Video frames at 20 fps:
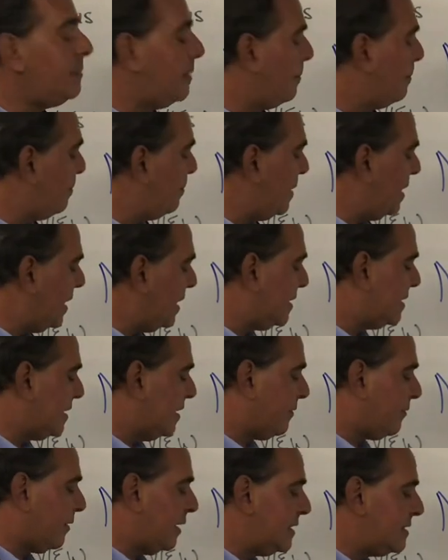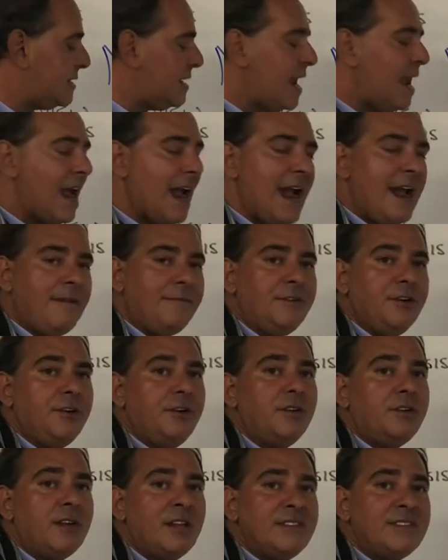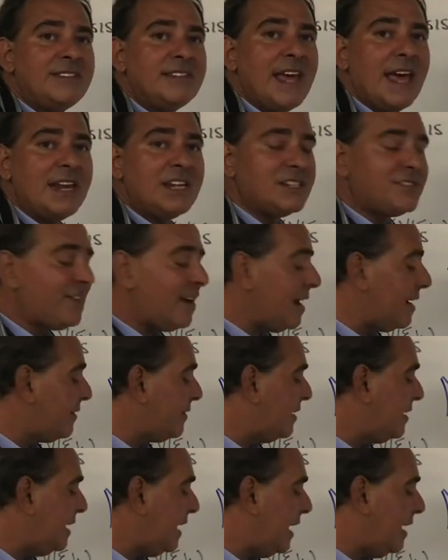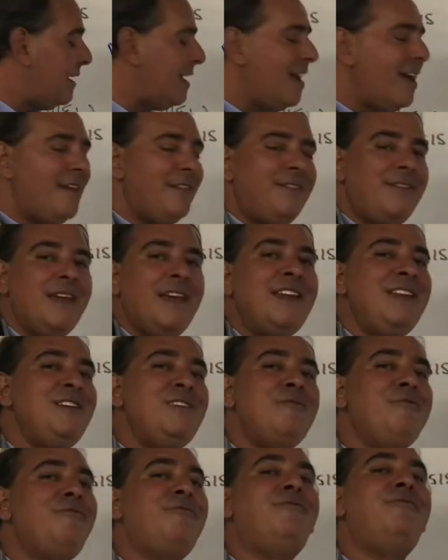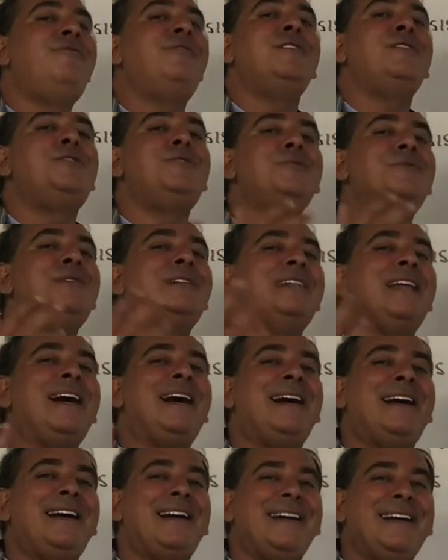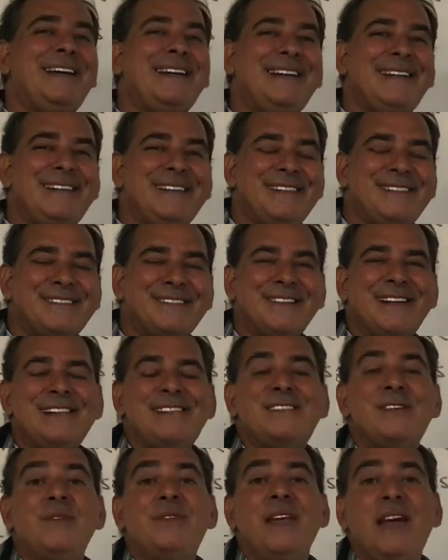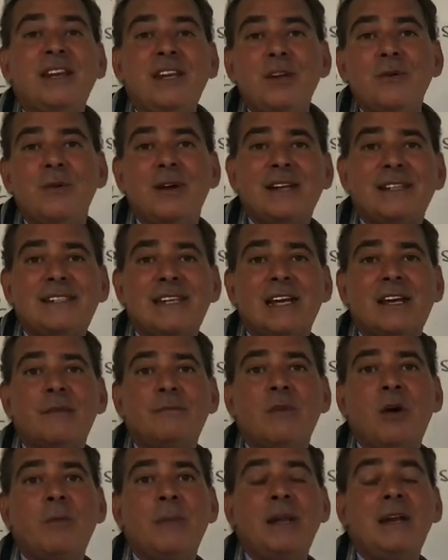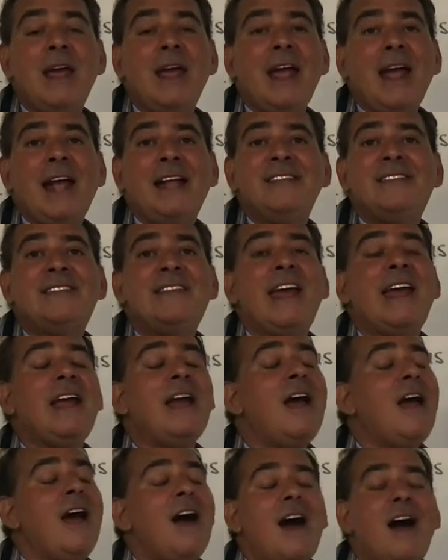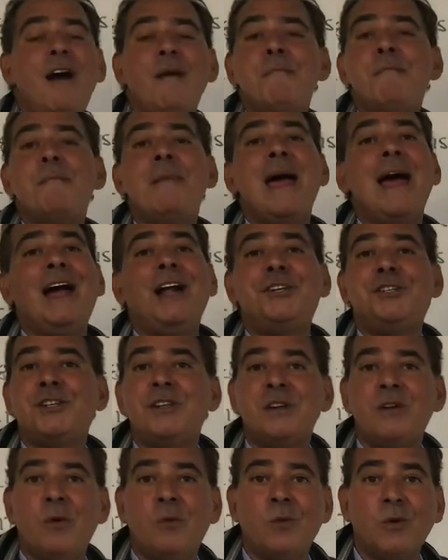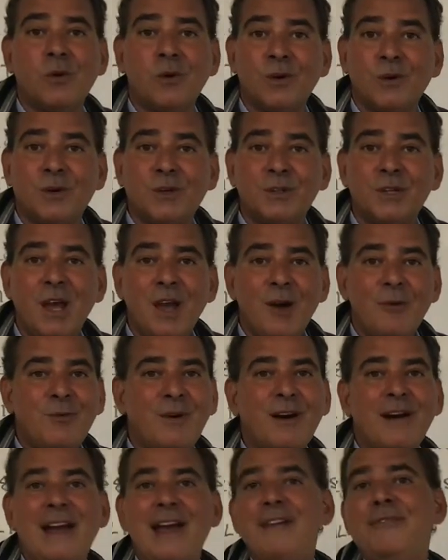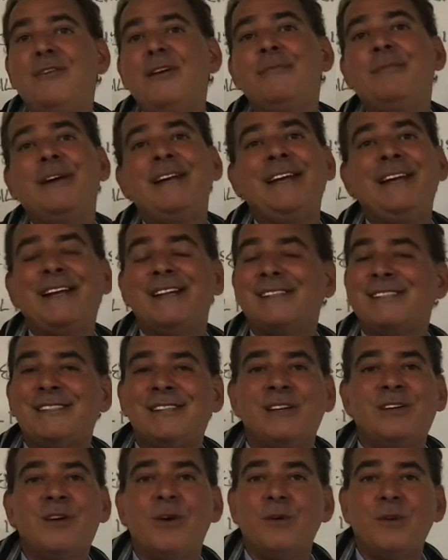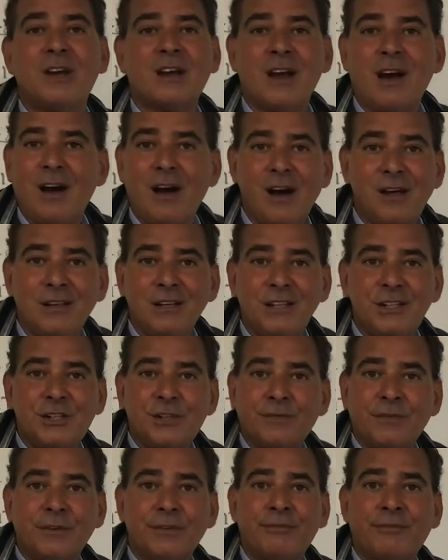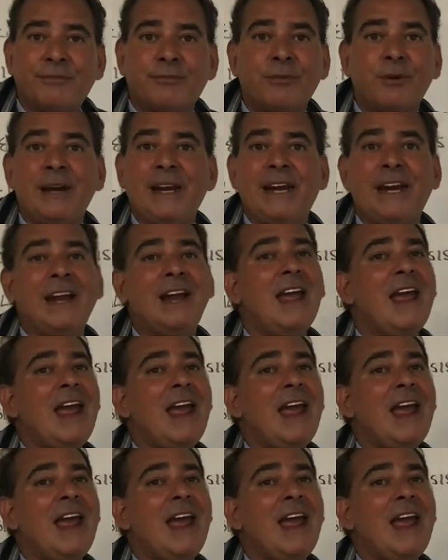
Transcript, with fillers: the big difference. After you're done satisfying the need, then you visualize, right? So then you want to take a moment and say, imagine a world where everybody gets to go to college for free